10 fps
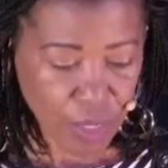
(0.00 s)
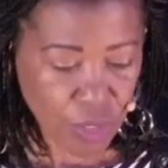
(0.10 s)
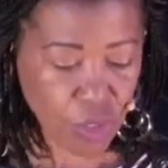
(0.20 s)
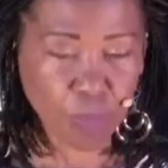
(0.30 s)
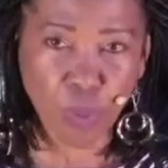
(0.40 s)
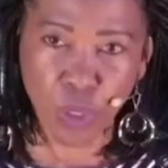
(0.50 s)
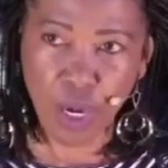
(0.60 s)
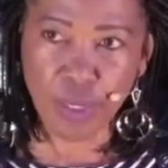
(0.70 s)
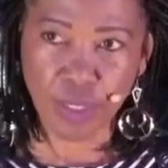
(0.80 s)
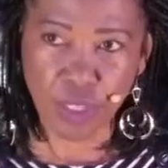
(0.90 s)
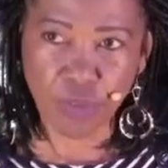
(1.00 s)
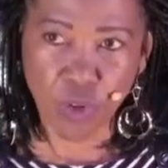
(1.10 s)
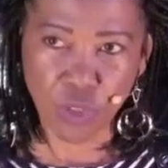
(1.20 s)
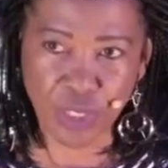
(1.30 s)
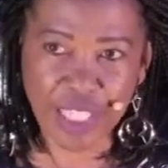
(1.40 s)
to put on these
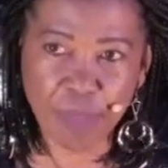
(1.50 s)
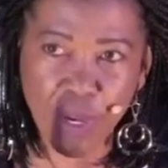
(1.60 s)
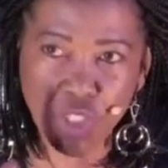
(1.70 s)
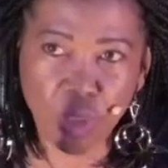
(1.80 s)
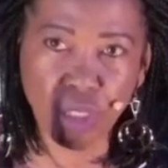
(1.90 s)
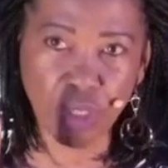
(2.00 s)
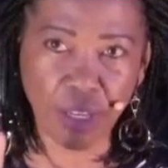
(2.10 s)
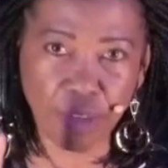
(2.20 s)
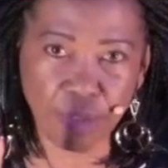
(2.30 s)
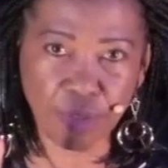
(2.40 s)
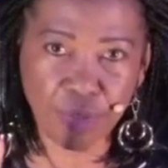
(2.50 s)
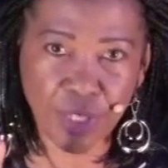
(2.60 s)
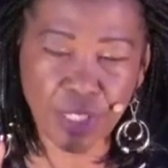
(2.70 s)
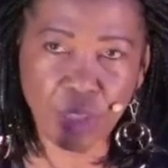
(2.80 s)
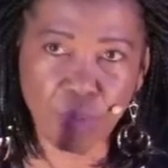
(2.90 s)
virtues, especially love
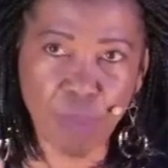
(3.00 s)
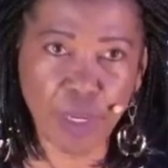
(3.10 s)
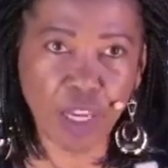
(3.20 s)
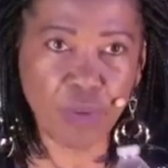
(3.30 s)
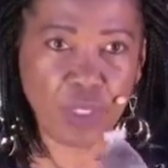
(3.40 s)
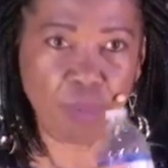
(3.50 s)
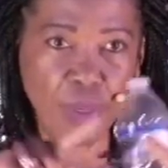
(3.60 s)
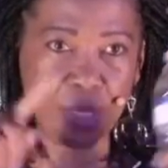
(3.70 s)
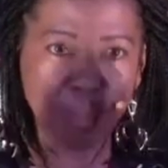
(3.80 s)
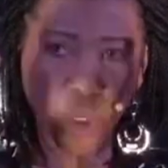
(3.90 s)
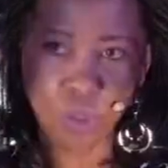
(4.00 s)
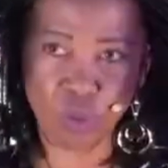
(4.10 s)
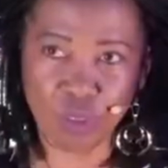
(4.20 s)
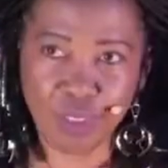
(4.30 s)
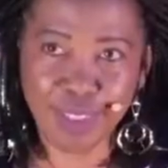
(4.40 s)
because remember, love is a big
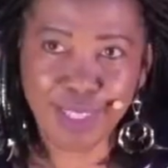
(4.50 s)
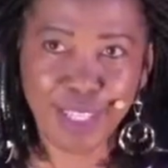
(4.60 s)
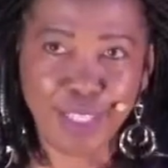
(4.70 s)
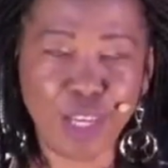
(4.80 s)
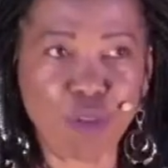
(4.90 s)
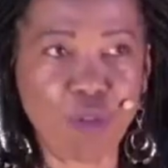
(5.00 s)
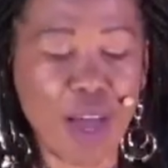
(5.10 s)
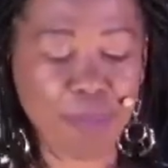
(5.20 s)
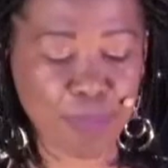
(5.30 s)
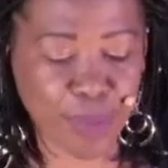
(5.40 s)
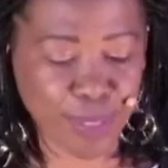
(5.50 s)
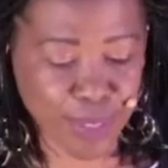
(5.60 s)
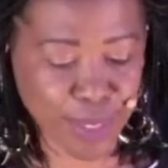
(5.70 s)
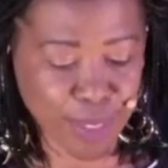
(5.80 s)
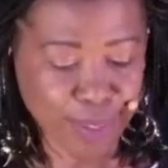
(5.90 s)
bow that
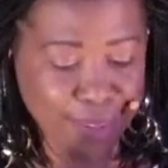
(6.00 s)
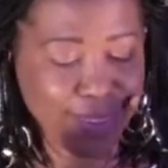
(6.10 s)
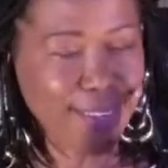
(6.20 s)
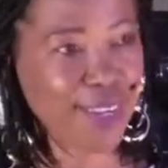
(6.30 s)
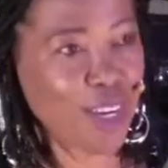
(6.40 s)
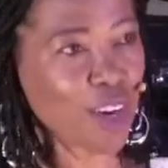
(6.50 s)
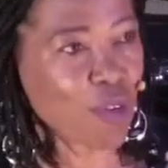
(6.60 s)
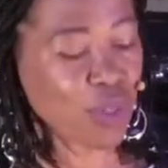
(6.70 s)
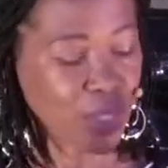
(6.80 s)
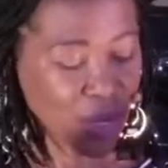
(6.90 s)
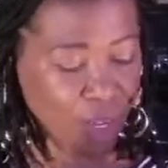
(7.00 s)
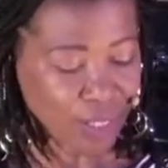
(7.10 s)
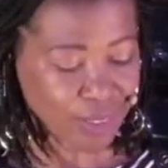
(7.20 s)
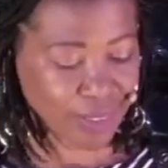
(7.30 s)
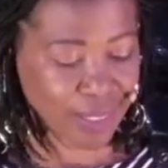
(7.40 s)
wraps around it
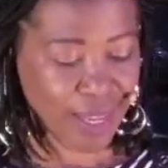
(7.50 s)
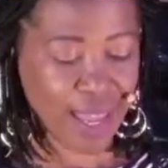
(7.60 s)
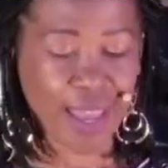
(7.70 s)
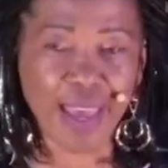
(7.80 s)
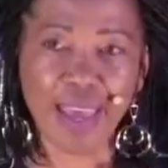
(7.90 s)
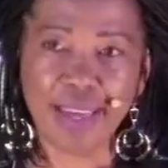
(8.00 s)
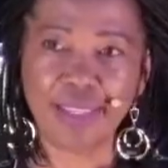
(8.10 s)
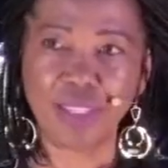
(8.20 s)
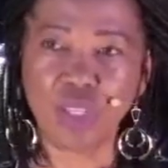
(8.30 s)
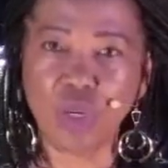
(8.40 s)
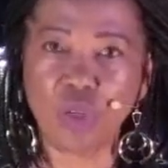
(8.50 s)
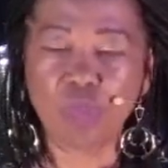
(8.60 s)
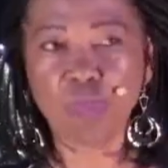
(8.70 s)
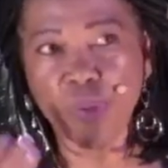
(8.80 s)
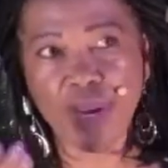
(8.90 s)
all. And you know, the
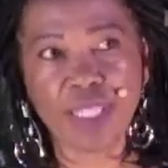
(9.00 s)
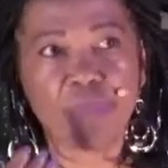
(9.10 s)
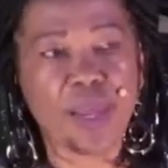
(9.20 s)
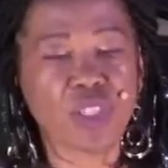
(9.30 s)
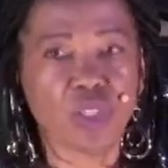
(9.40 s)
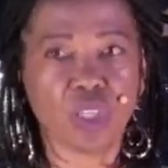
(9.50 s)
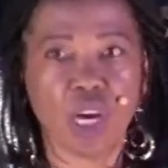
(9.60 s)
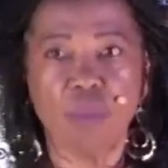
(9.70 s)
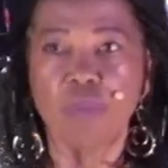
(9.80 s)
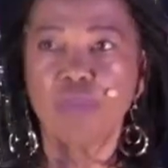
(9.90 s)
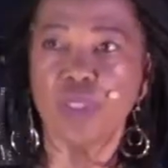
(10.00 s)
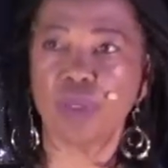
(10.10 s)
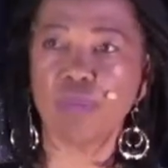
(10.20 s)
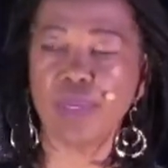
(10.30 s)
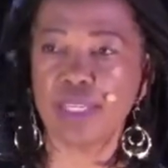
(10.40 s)
praise band is going to come up in a
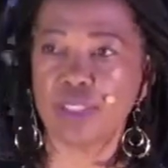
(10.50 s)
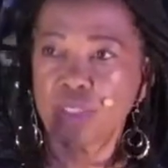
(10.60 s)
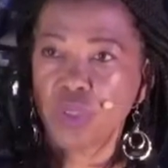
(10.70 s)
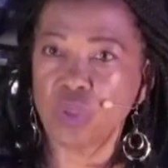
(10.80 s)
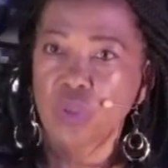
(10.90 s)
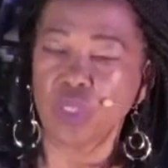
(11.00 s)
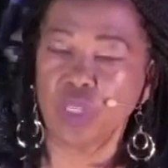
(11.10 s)
minute to